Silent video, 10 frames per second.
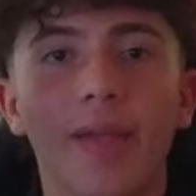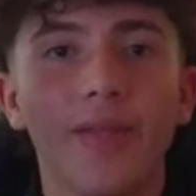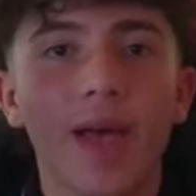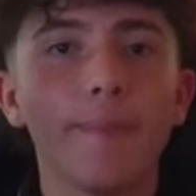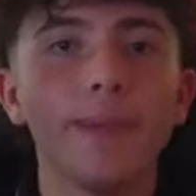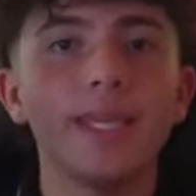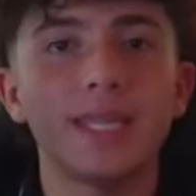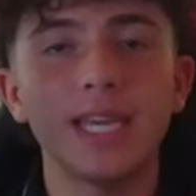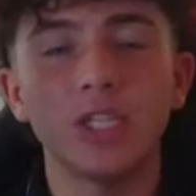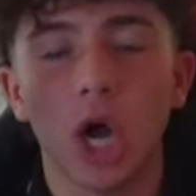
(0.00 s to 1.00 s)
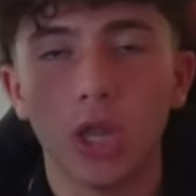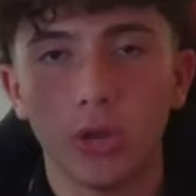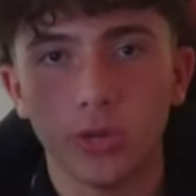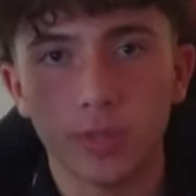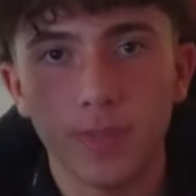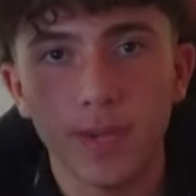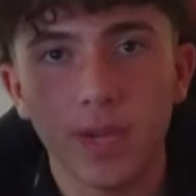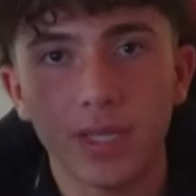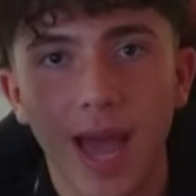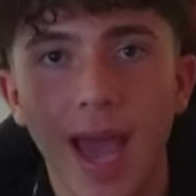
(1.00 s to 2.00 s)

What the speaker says: Let me teach others because